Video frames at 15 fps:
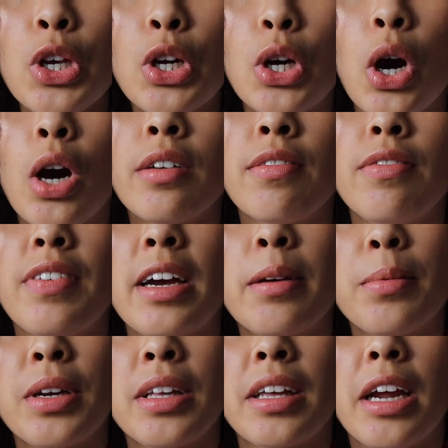cotton
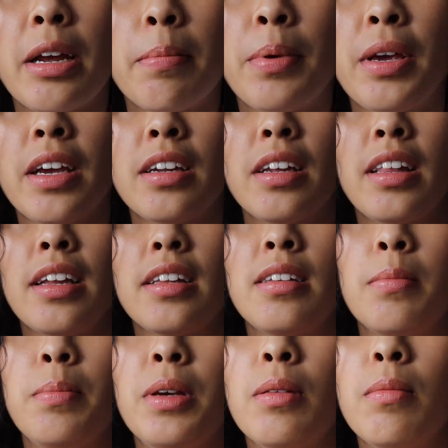fabric that I picked that's
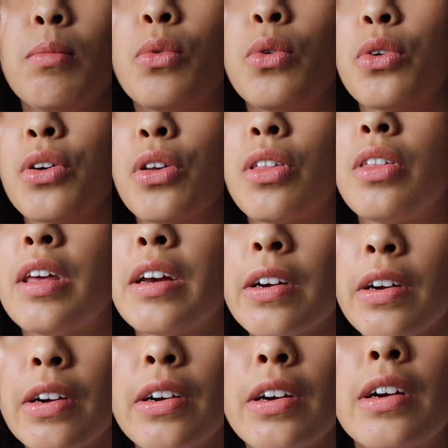a bit more
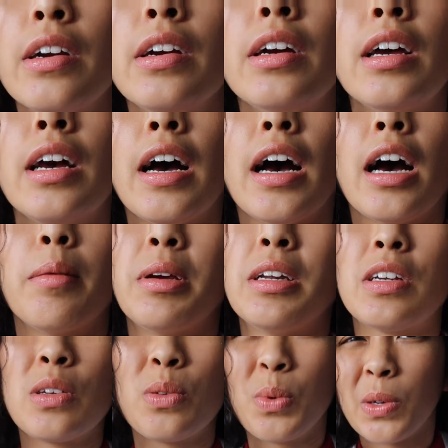thicker um, and
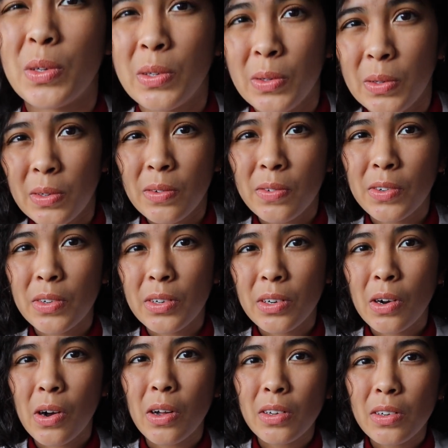just well suited for a
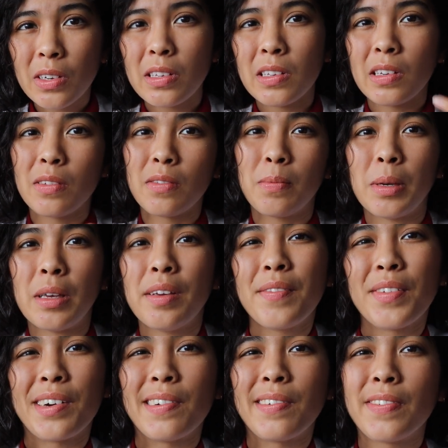collar instead of being
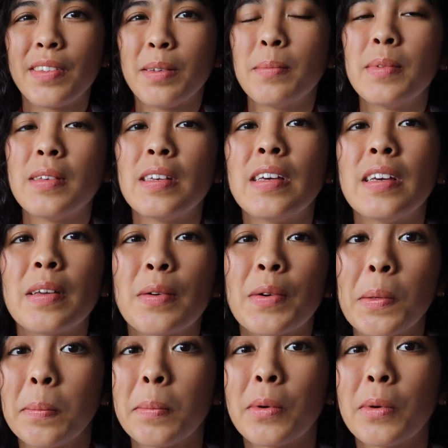very flimsy and cr